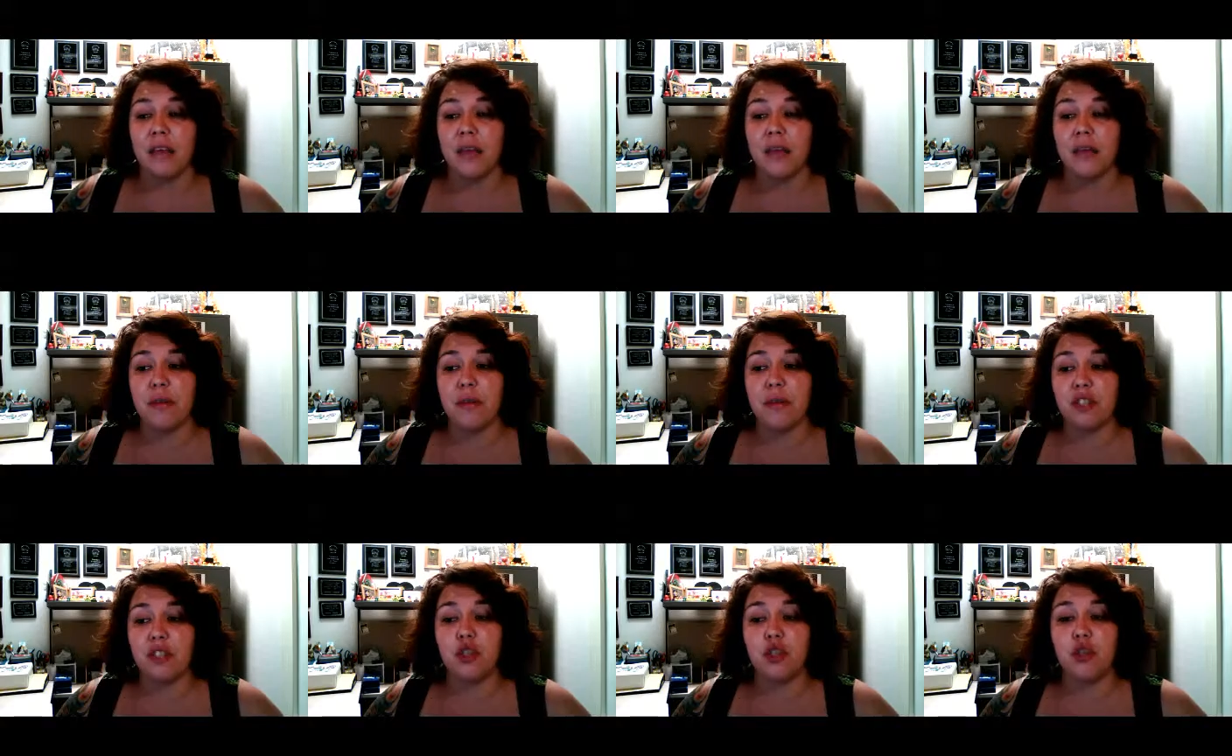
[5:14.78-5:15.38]
Then
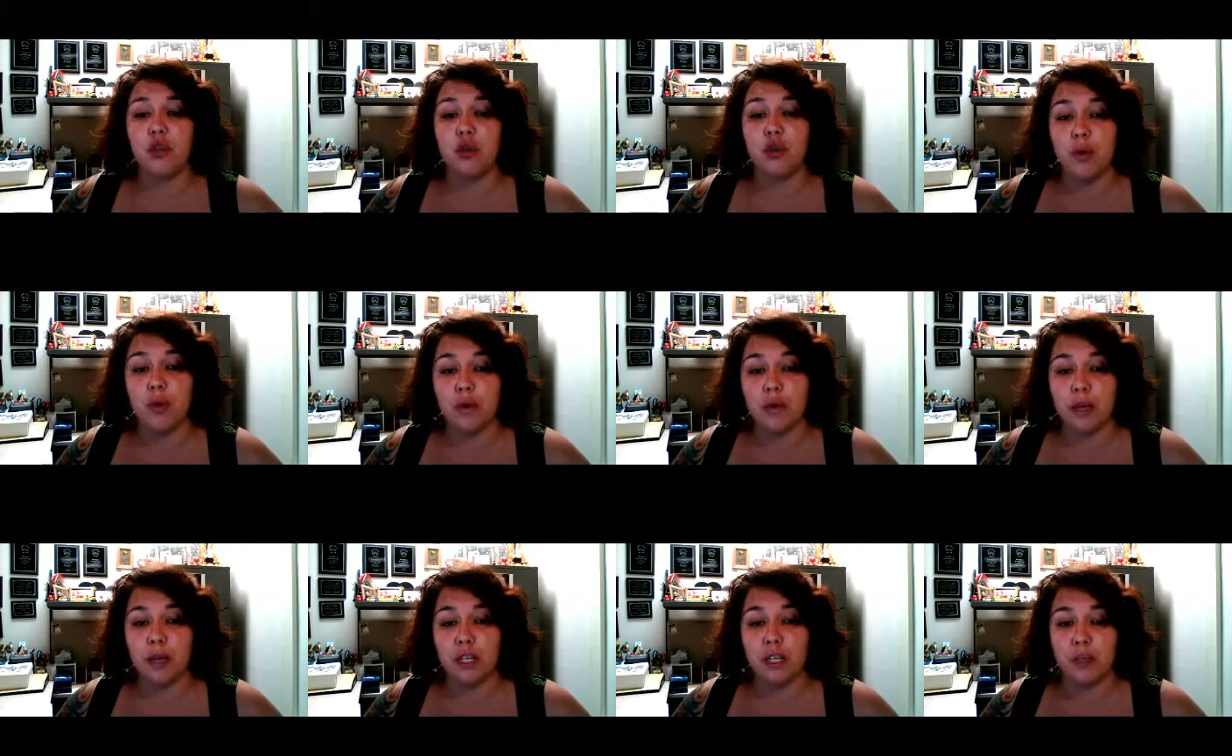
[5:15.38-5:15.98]
there's
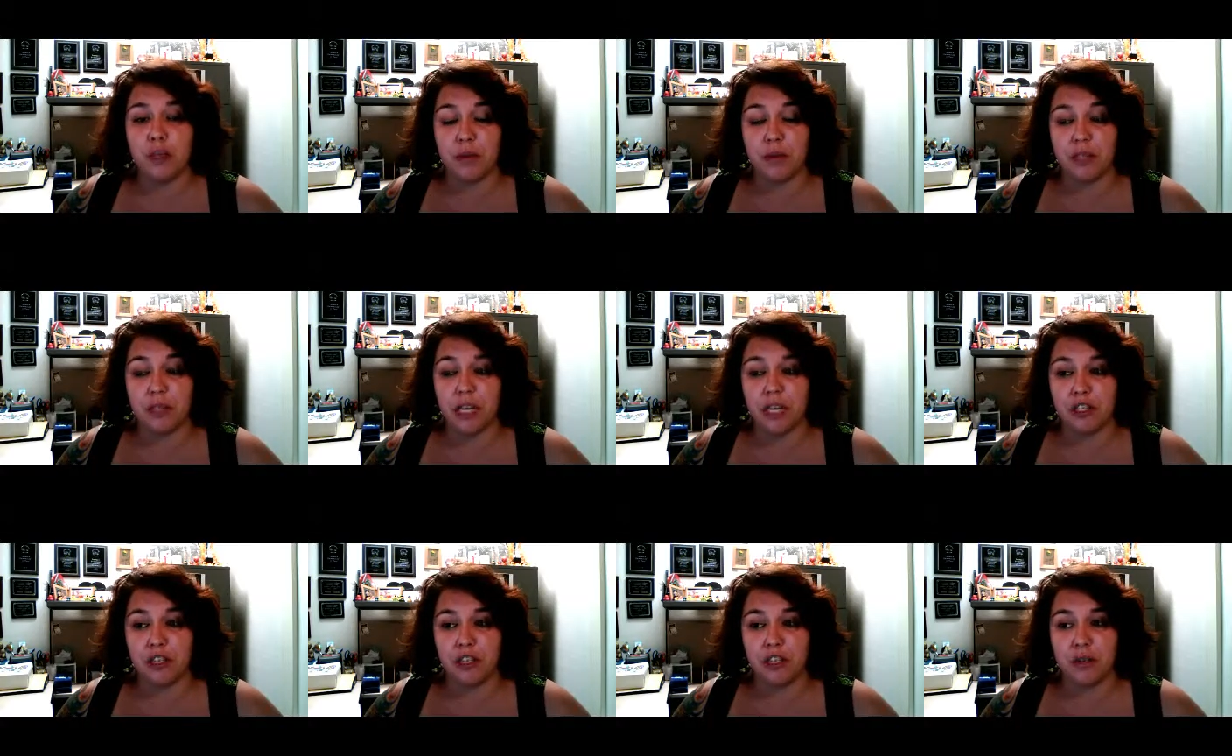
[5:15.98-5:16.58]
duo
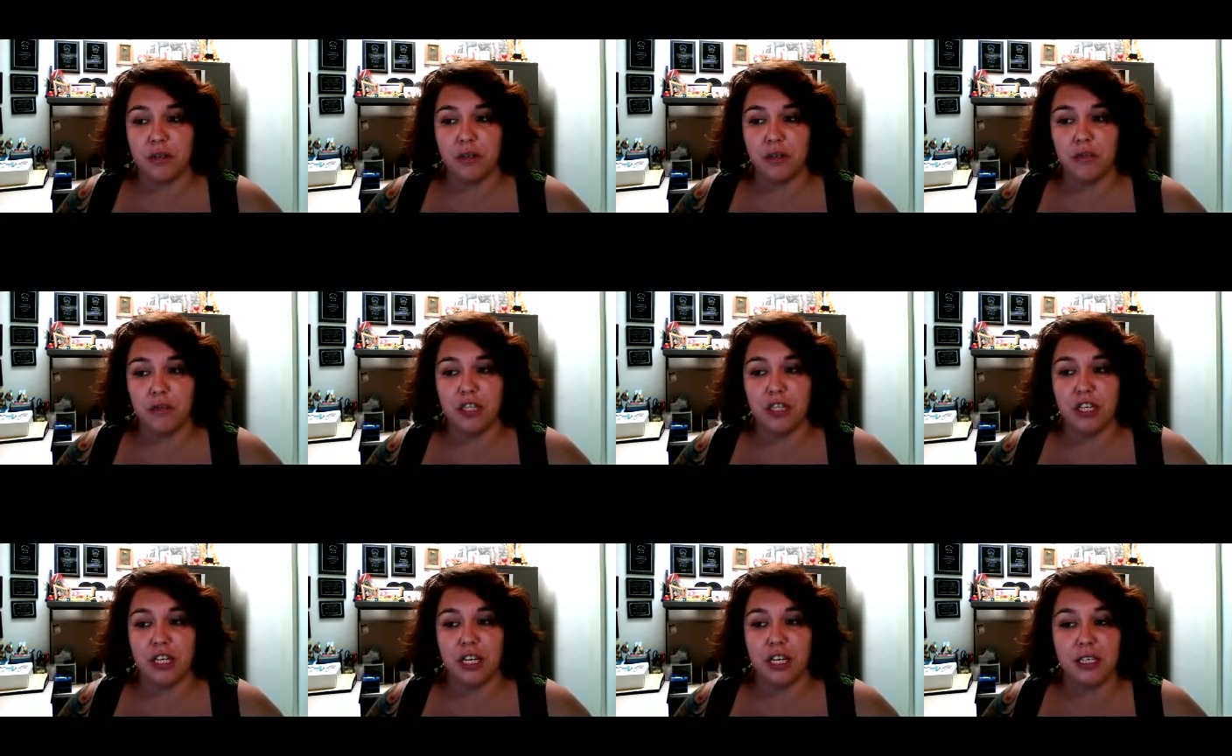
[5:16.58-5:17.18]
interpretation,
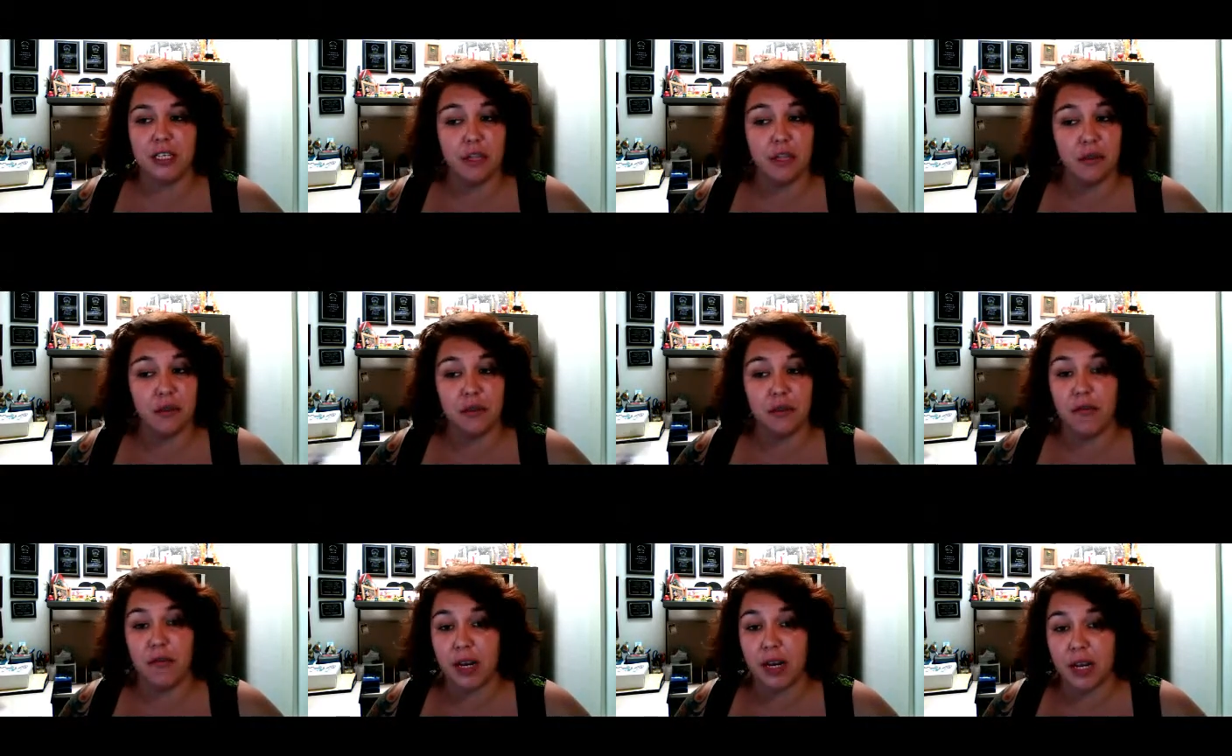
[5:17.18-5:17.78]
which is
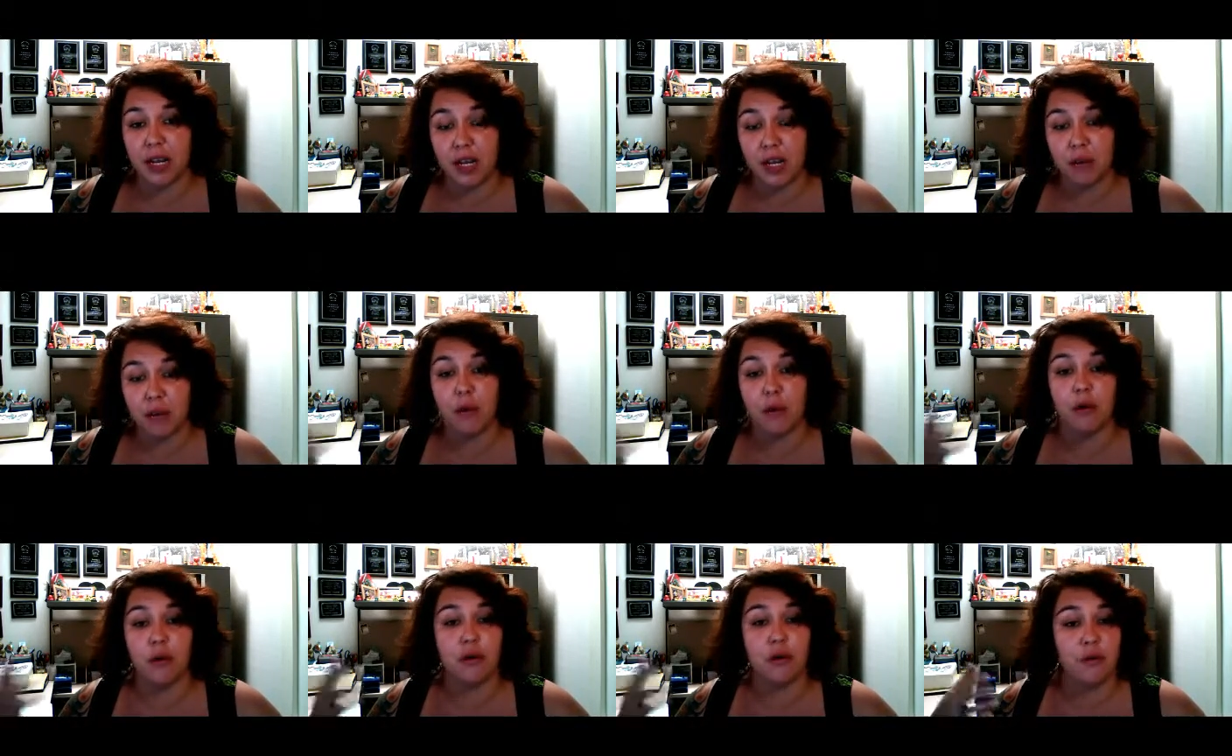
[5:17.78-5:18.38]
either funny
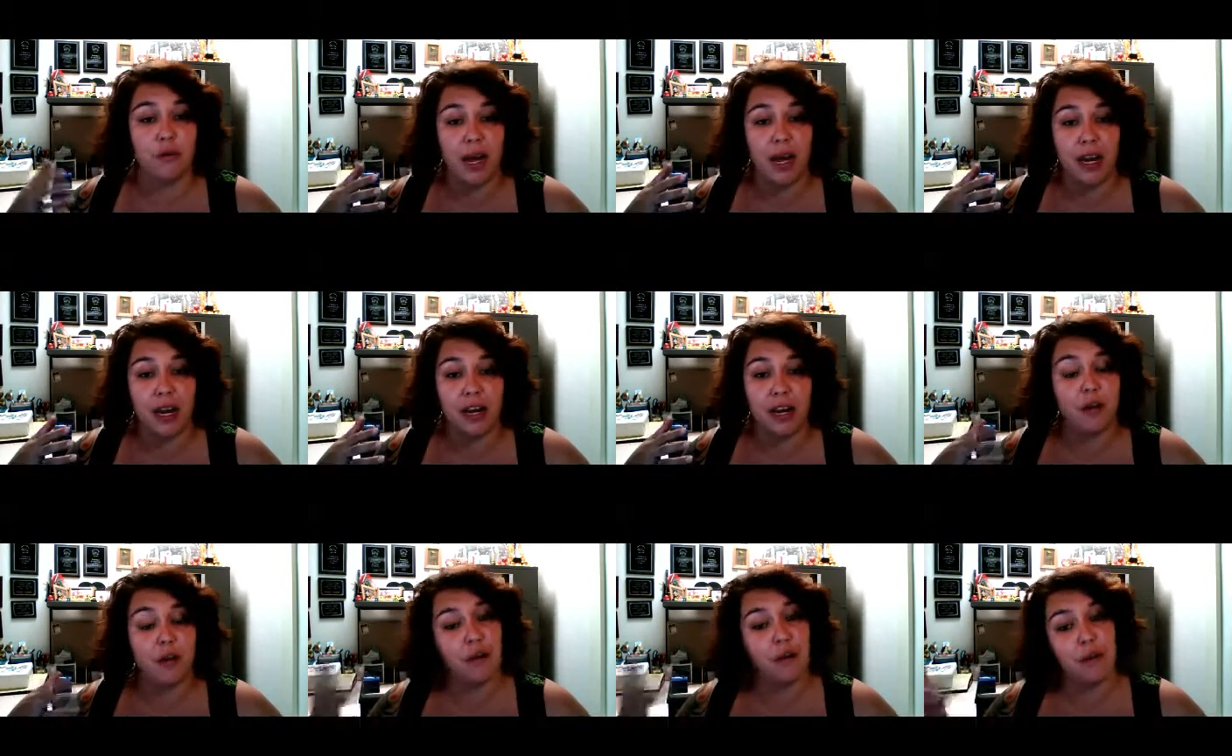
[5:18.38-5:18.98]
or
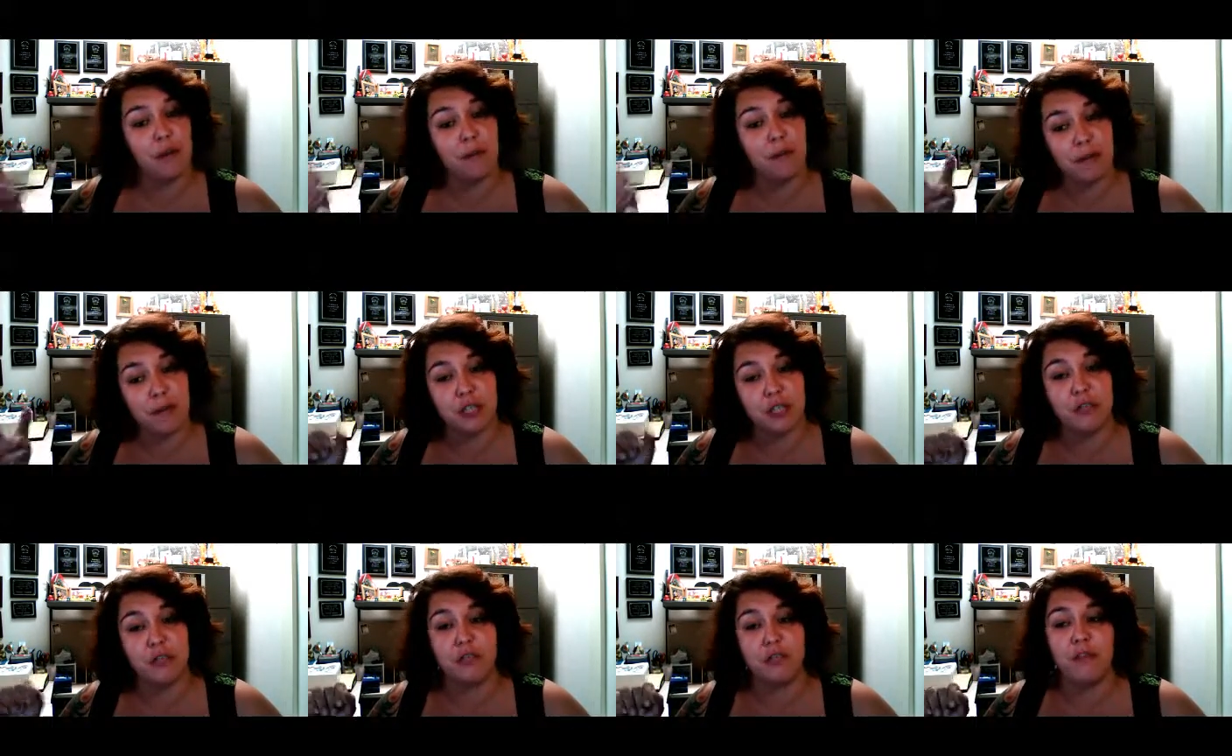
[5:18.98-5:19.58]
dramatic or a
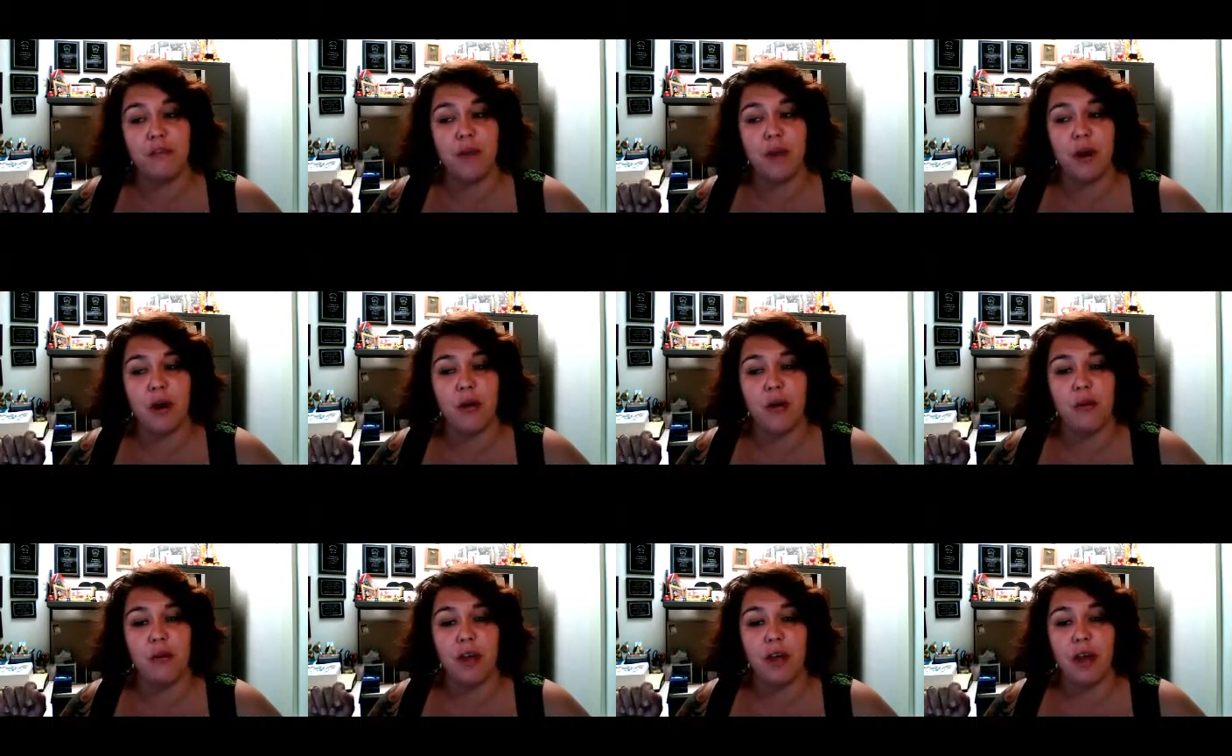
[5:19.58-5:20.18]
mixture of
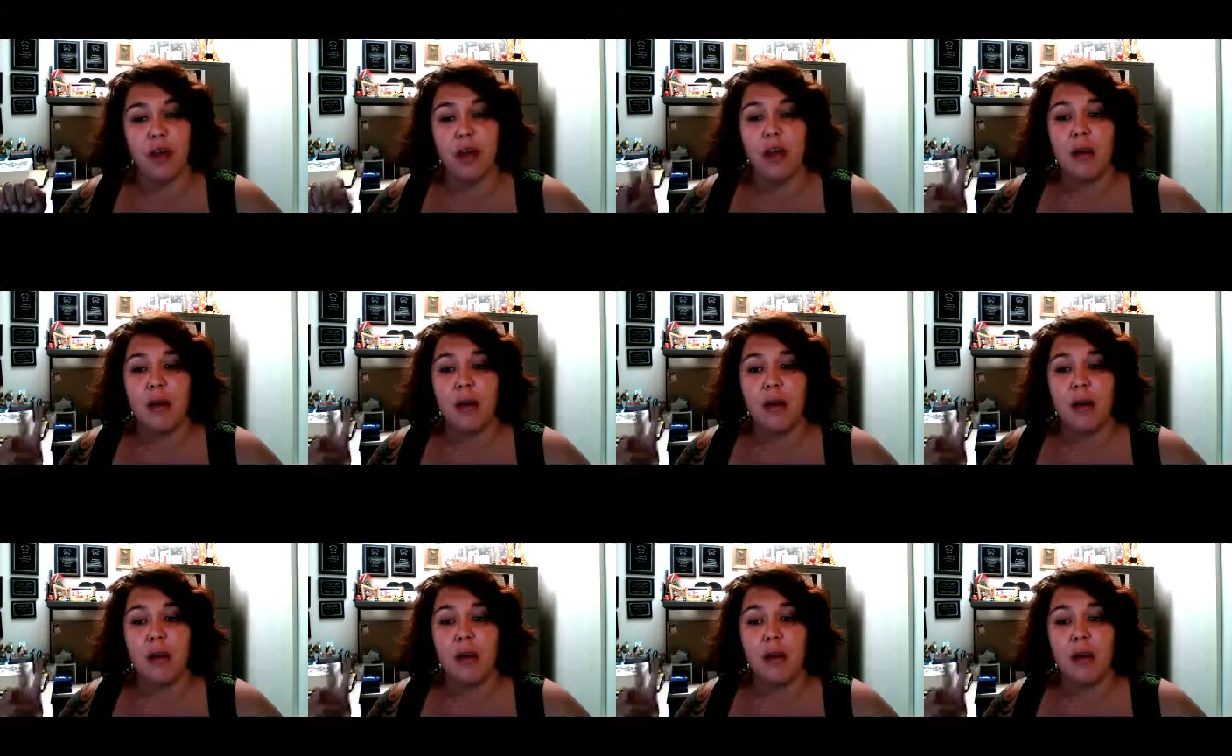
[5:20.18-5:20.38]
both,